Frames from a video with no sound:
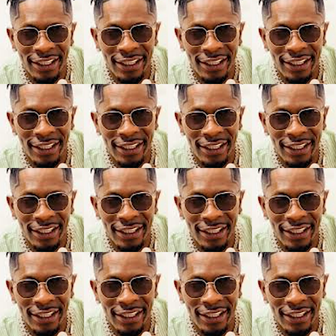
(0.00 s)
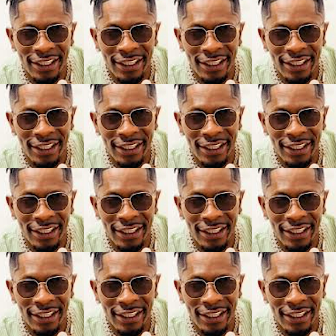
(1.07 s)

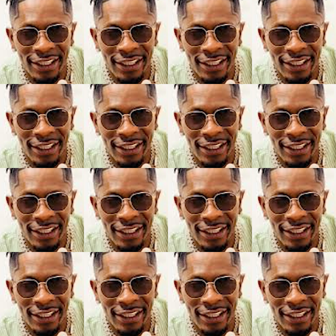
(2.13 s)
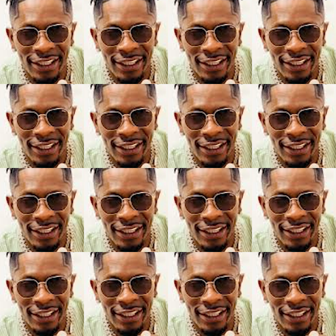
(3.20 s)

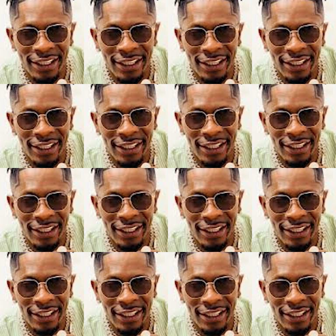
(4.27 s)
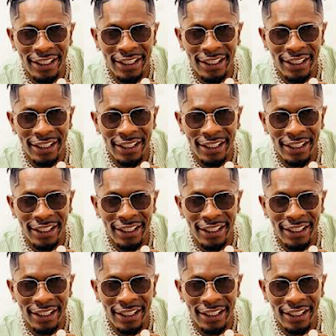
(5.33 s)
[no speech]